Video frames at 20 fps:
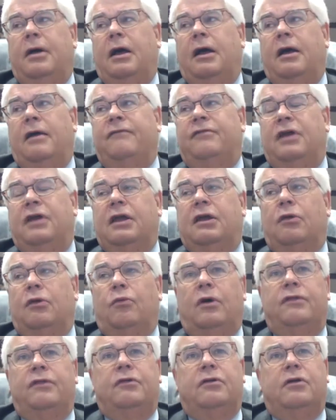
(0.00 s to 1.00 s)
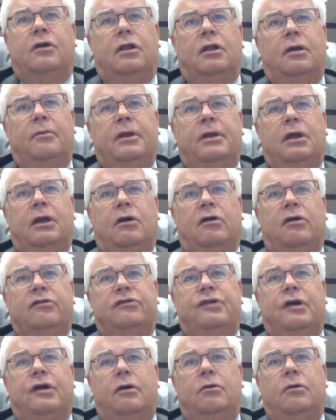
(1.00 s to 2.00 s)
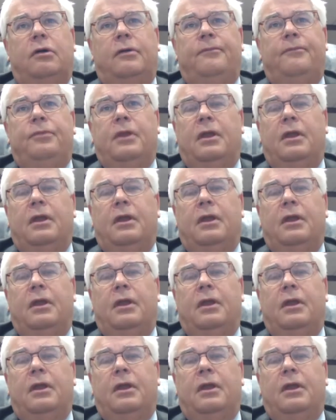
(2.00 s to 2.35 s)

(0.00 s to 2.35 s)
I've taken one through Columbia also.